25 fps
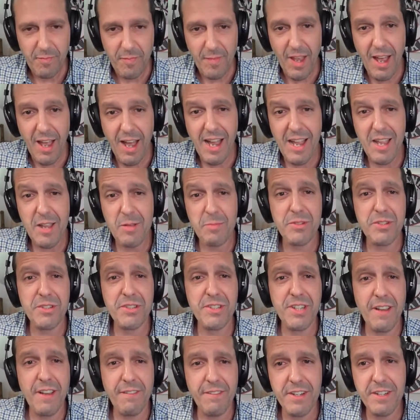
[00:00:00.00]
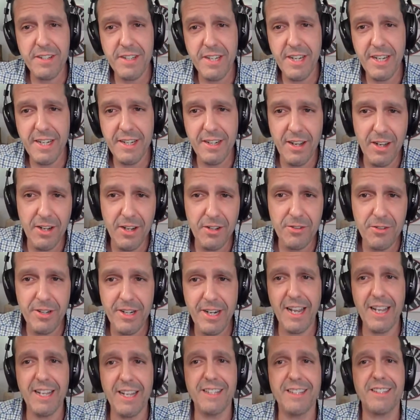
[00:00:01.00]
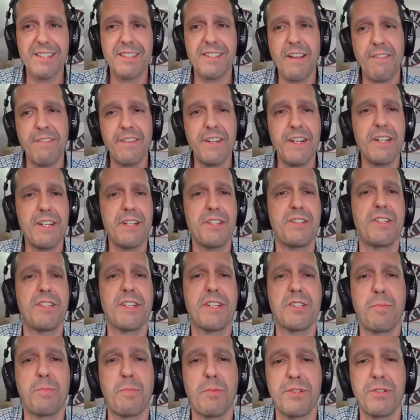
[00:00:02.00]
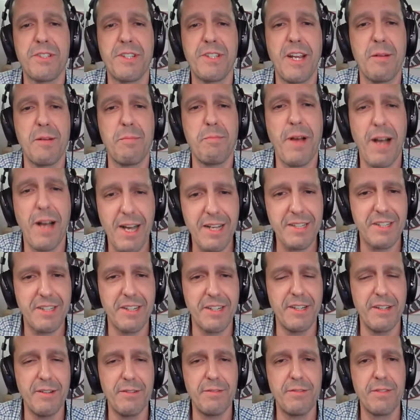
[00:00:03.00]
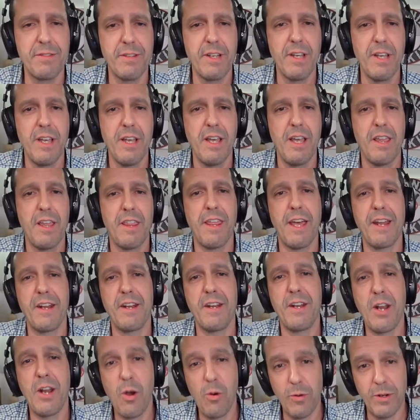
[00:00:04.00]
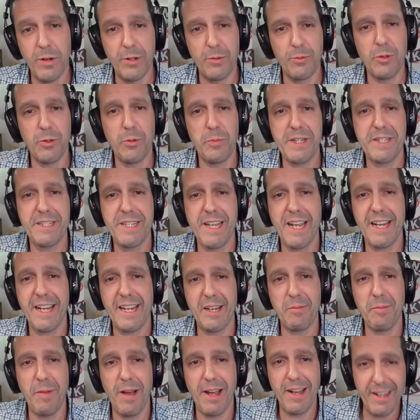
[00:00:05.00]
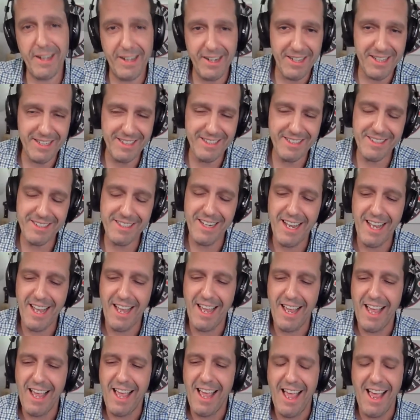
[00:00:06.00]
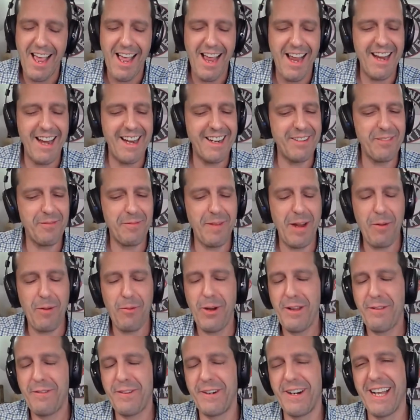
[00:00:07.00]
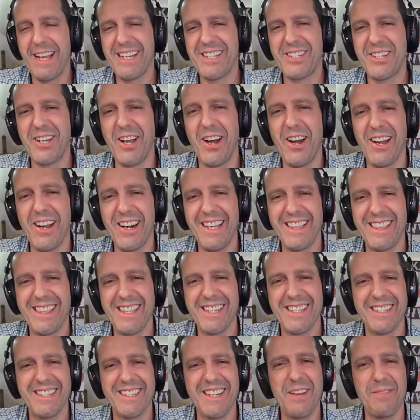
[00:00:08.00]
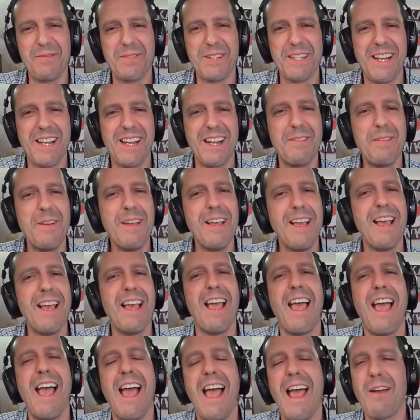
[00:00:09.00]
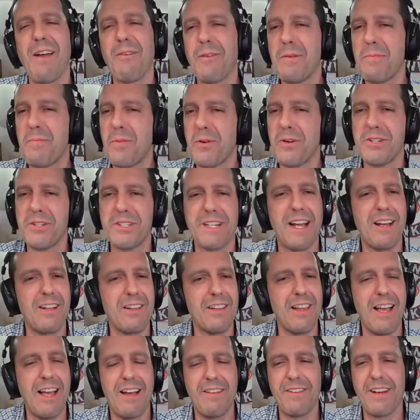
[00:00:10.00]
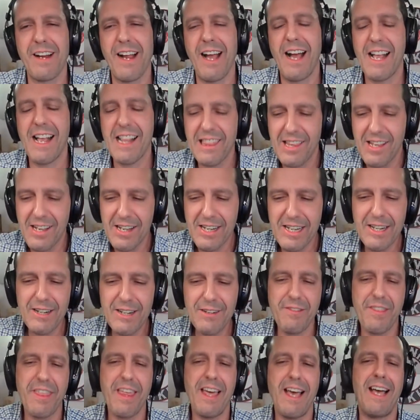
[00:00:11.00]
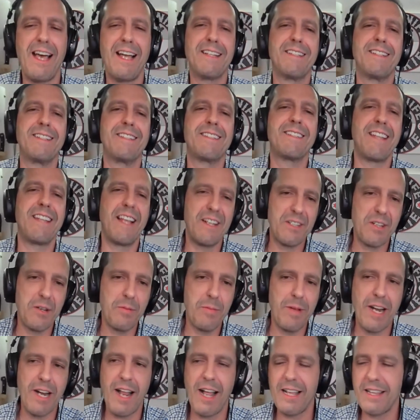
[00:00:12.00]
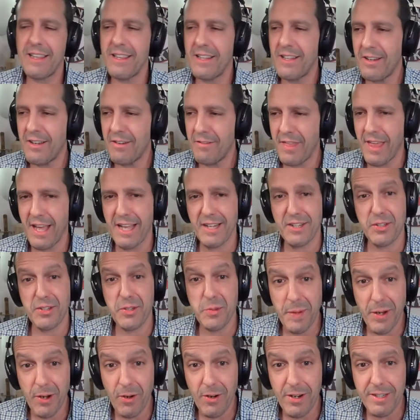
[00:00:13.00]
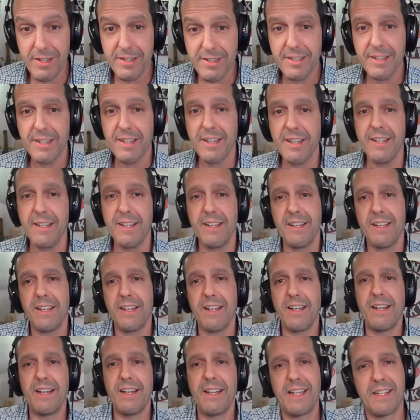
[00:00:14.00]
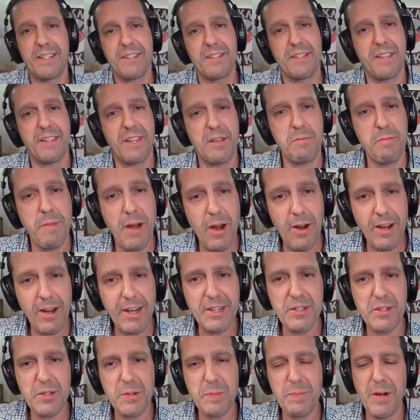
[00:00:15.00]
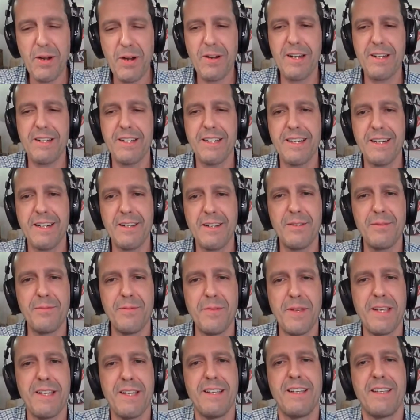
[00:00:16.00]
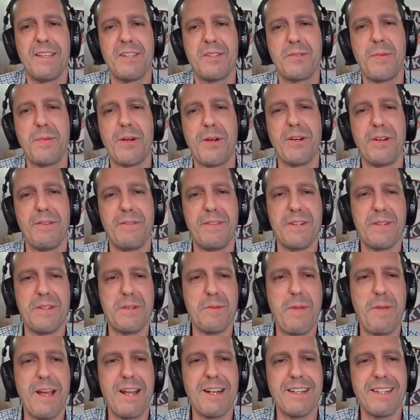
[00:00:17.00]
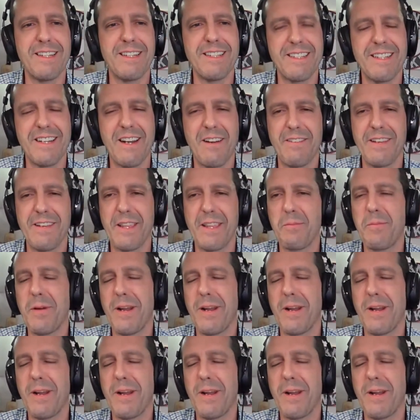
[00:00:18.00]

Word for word: I am 1776% positive that no one will be taking my guns. And my wife and I saw it at the same time and we burst out laughing. I love that sentiment. I love that spirit. Uh, that's the American spirit, you know, spirit of independence and everything.